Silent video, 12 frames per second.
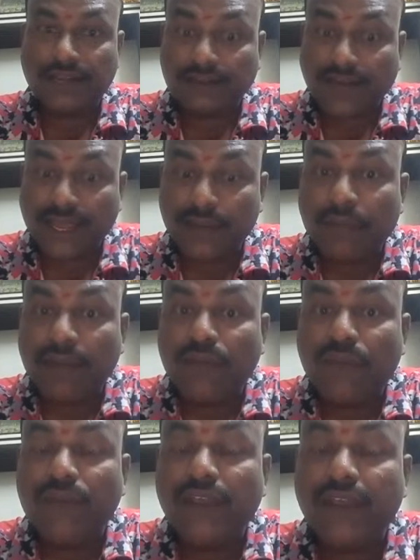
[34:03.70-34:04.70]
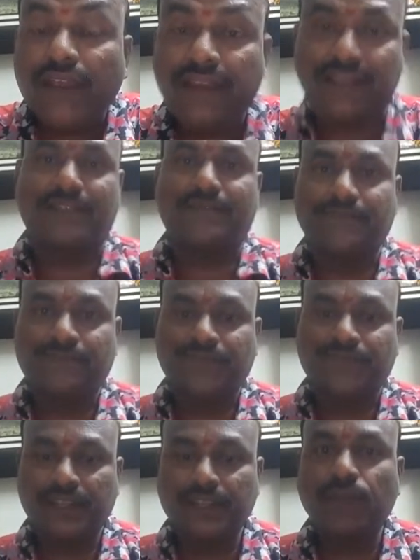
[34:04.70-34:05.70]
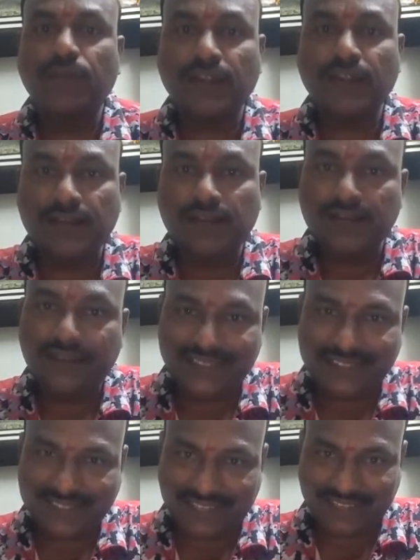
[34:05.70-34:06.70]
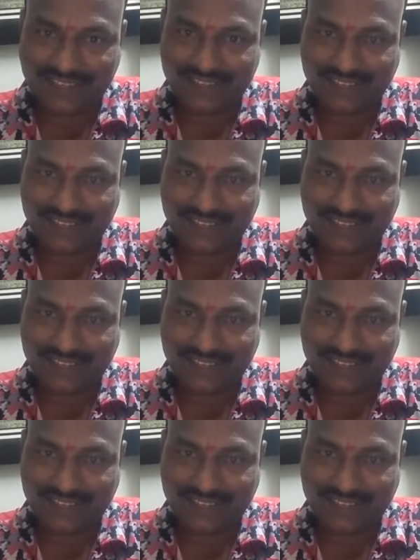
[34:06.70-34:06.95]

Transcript: a tribal fair in the Warangal district.